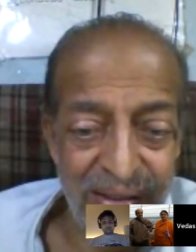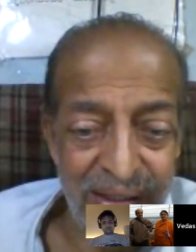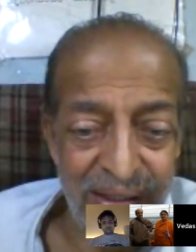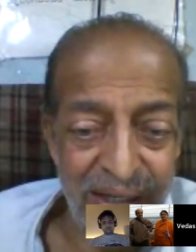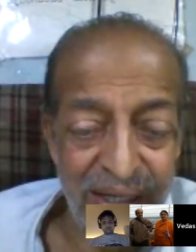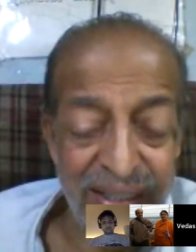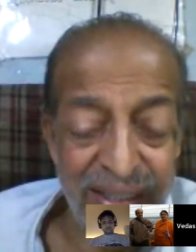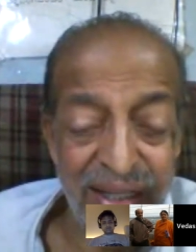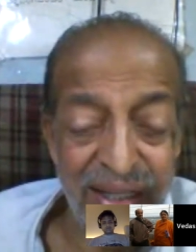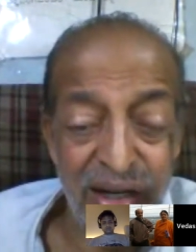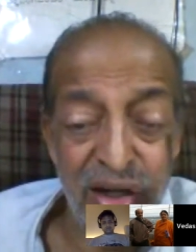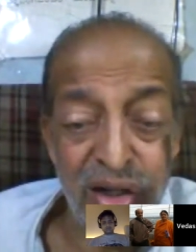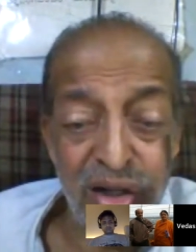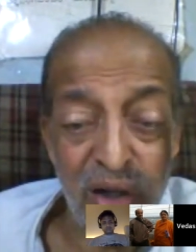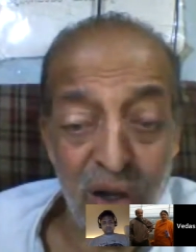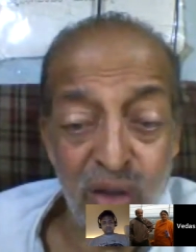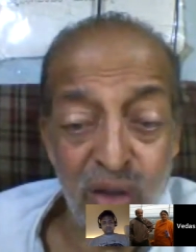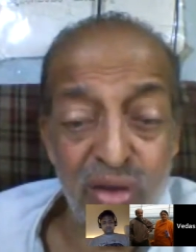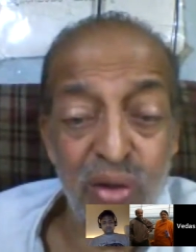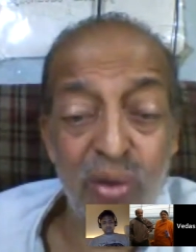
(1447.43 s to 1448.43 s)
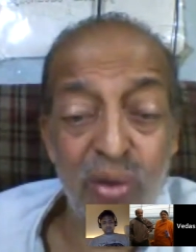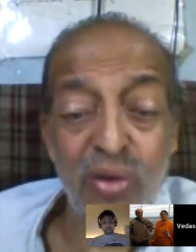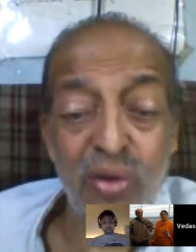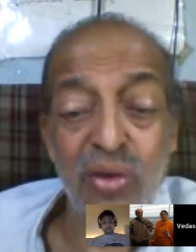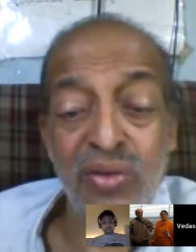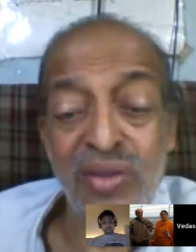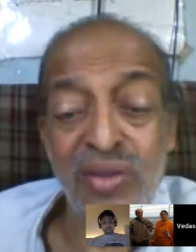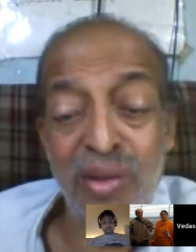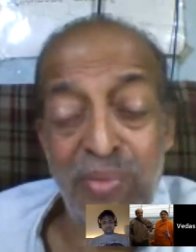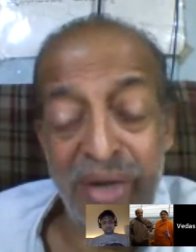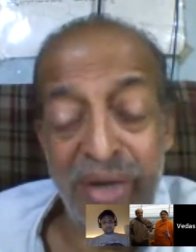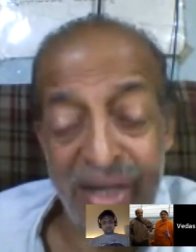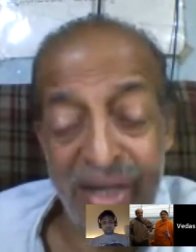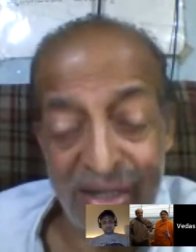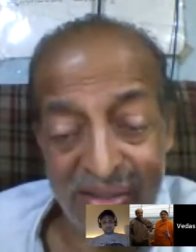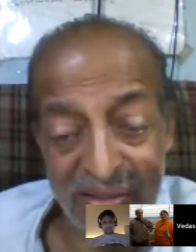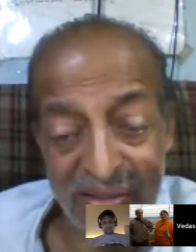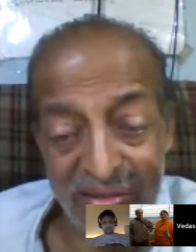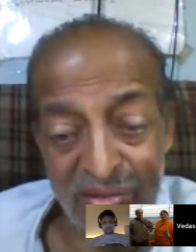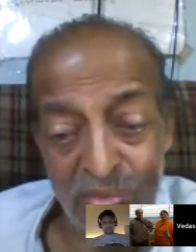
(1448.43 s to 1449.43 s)
It cannot cross over those
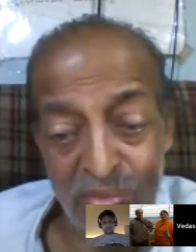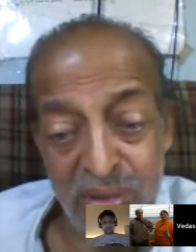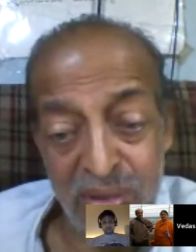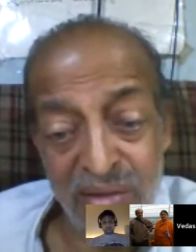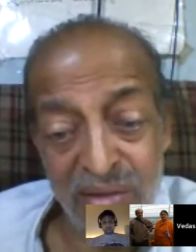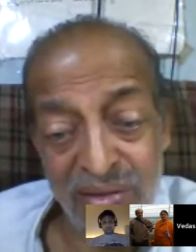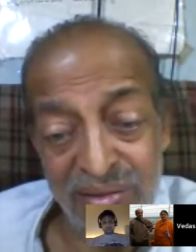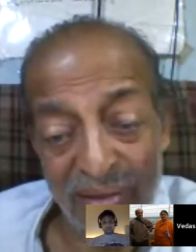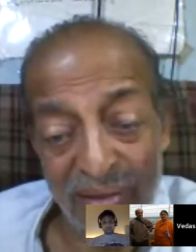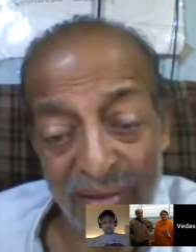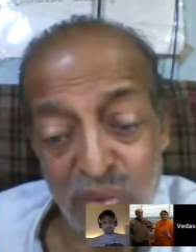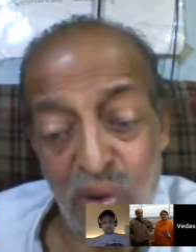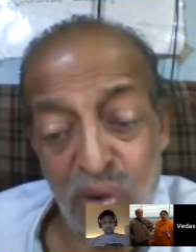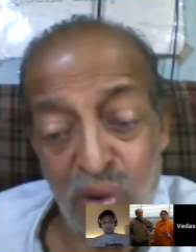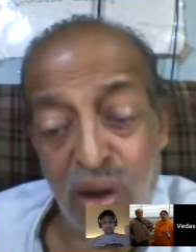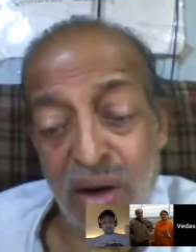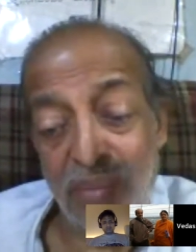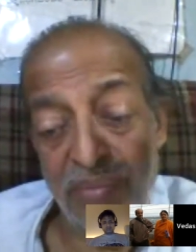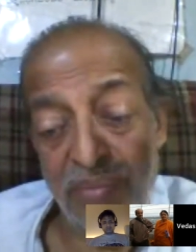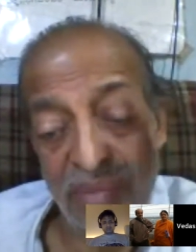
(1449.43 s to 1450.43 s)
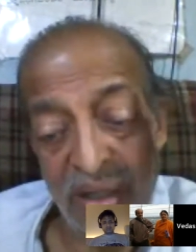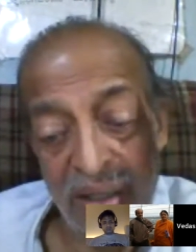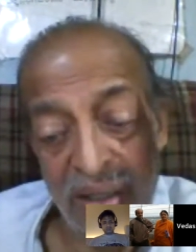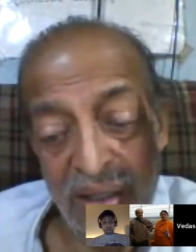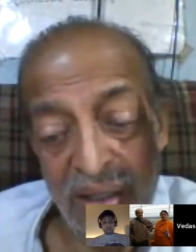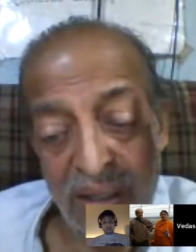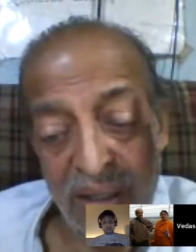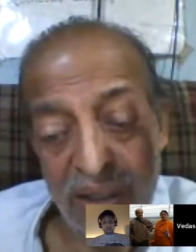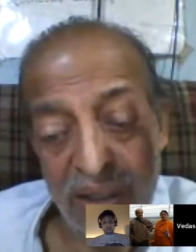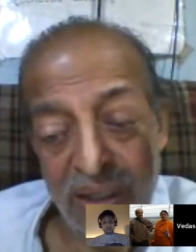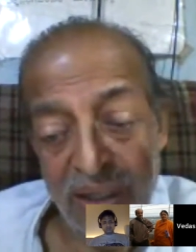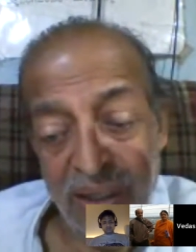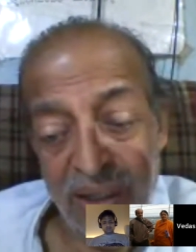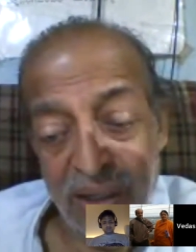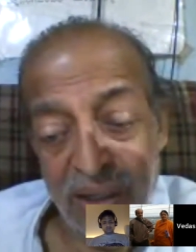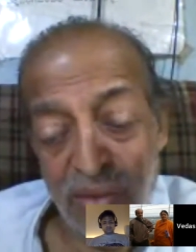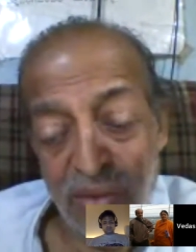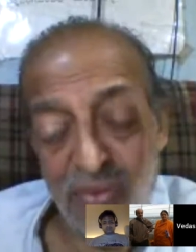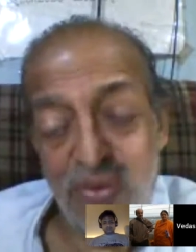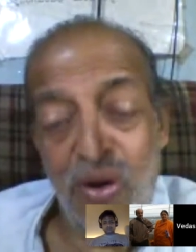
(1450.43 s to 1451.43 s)
limitations because of that form.
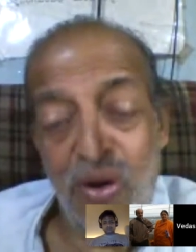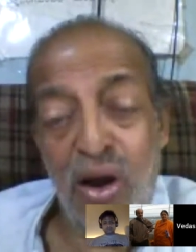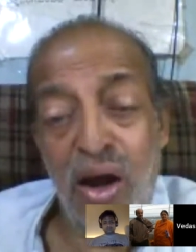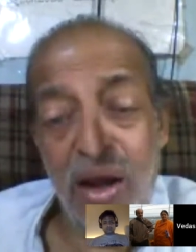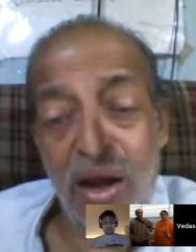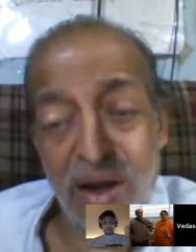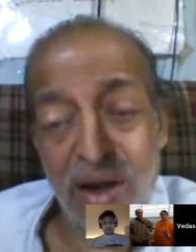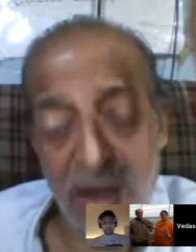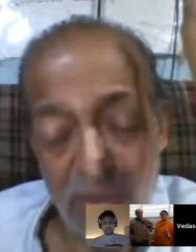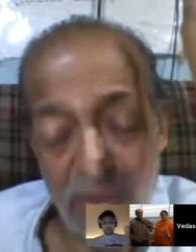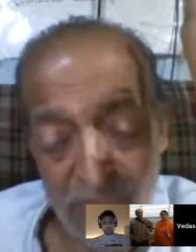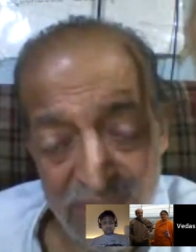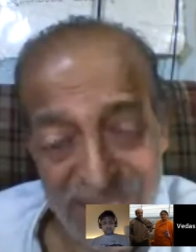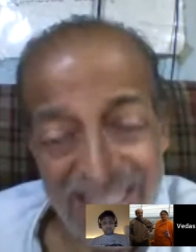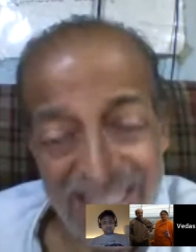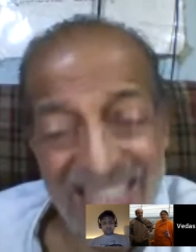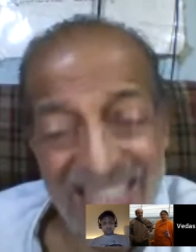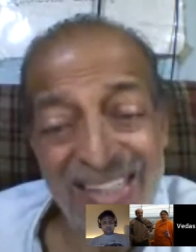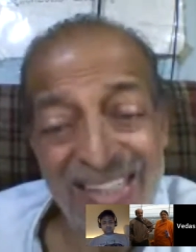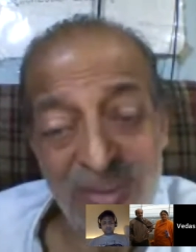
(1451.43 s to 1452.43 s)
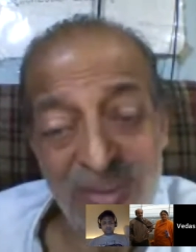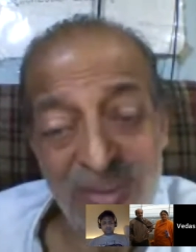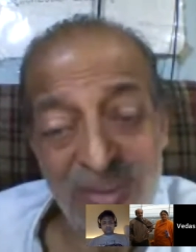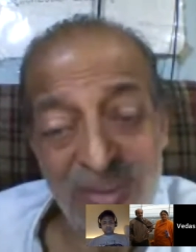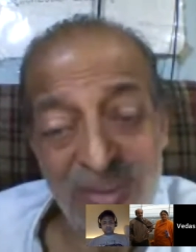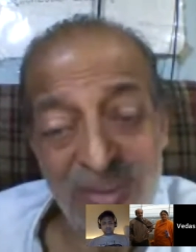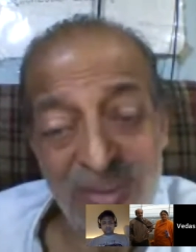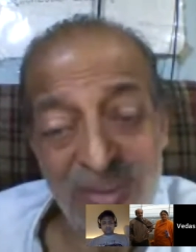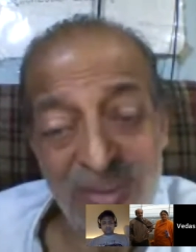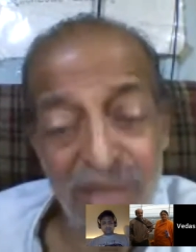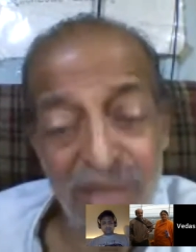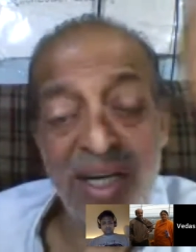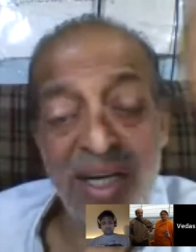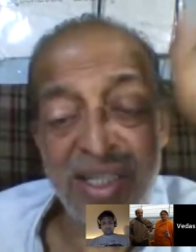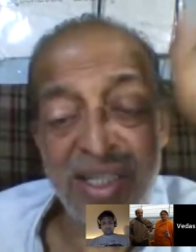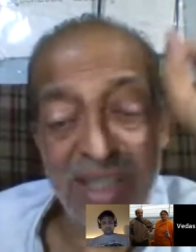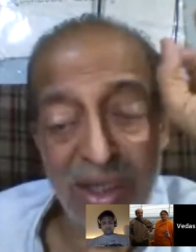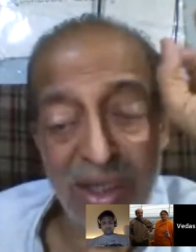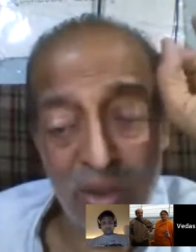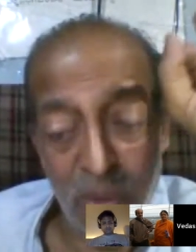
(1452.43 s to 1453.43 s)
Form is with
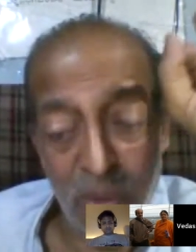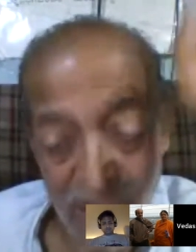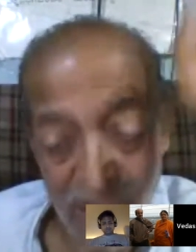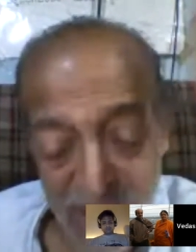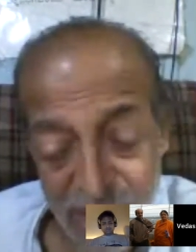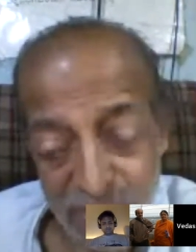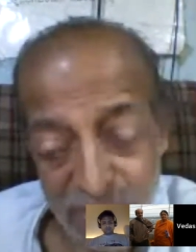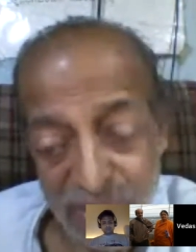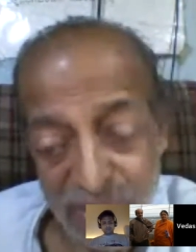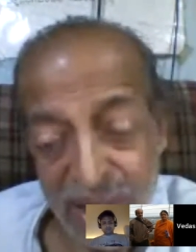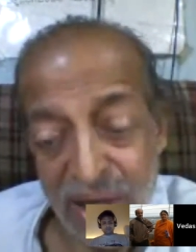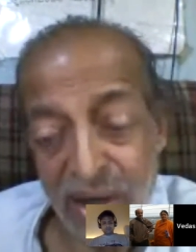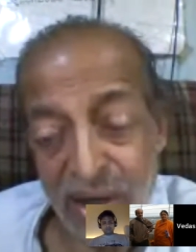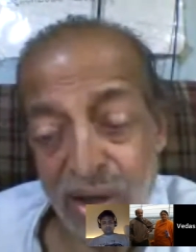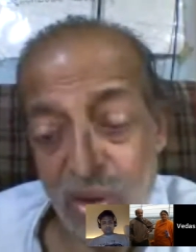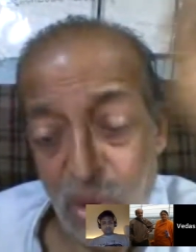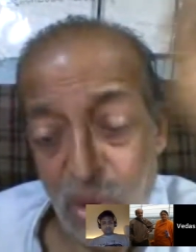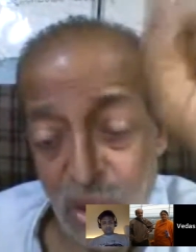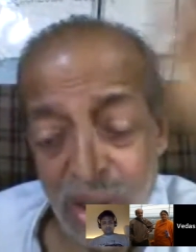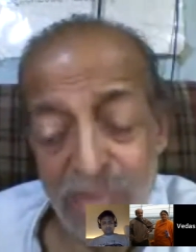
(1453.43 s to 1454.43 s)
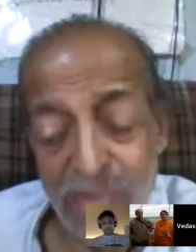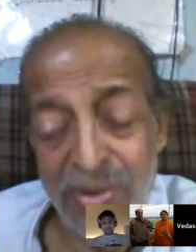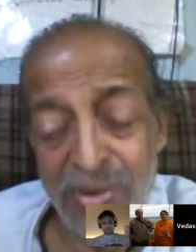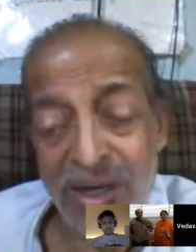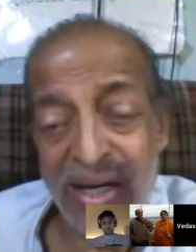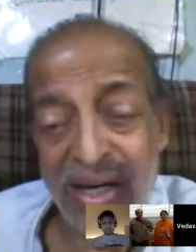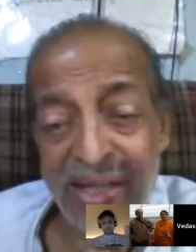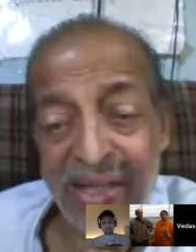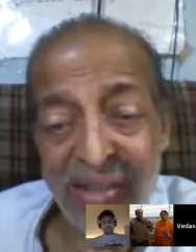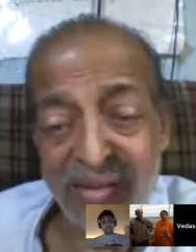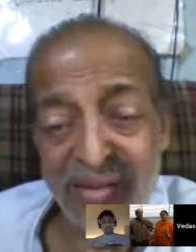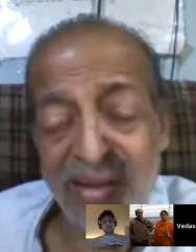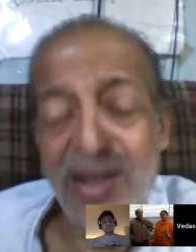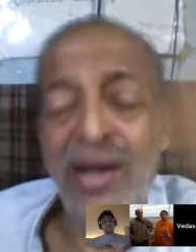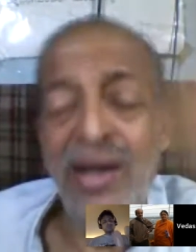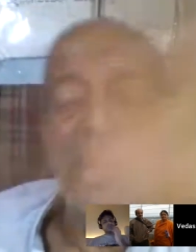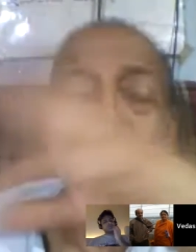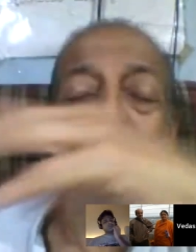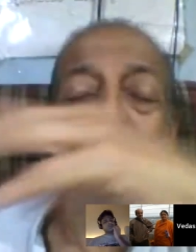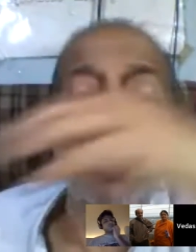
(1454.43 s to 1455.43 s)
limitation only. If there are no limitations,
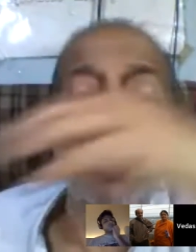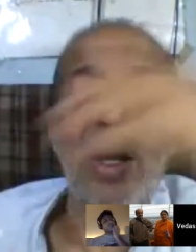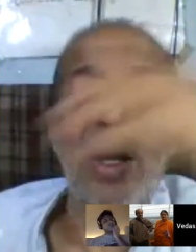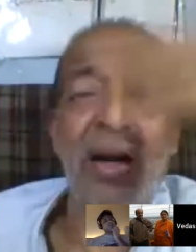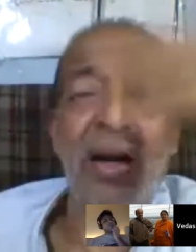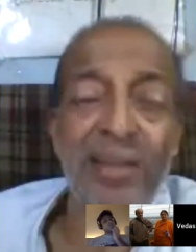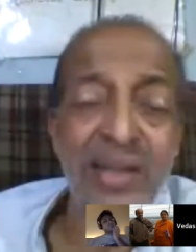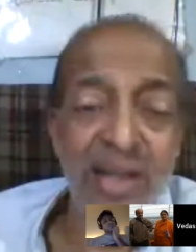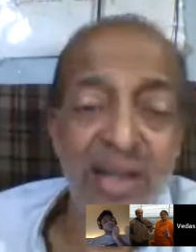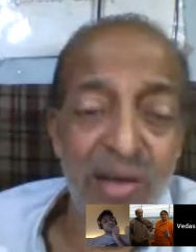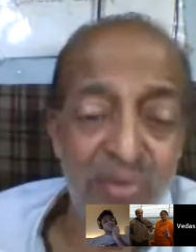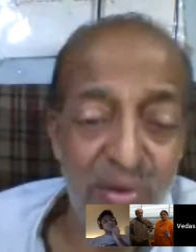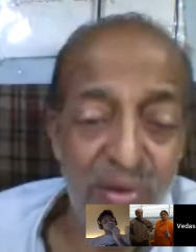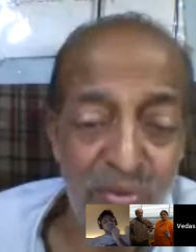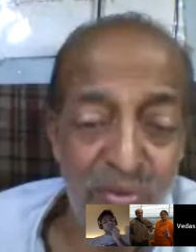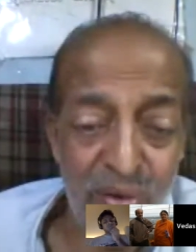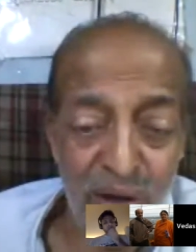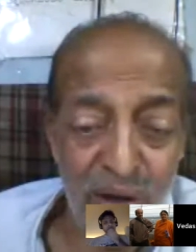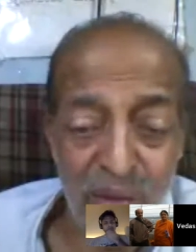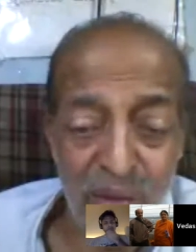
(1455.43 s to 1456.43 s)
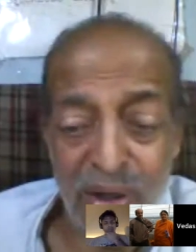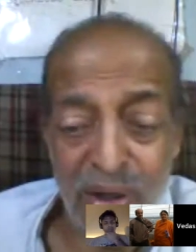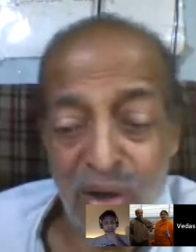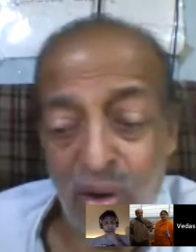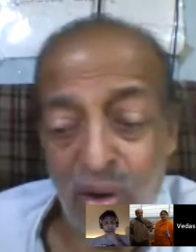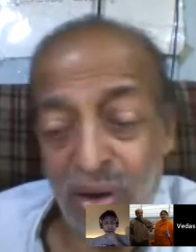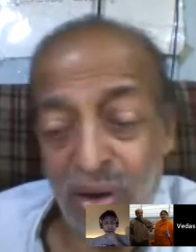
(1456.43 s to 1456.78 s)
you cannot think of a form at all.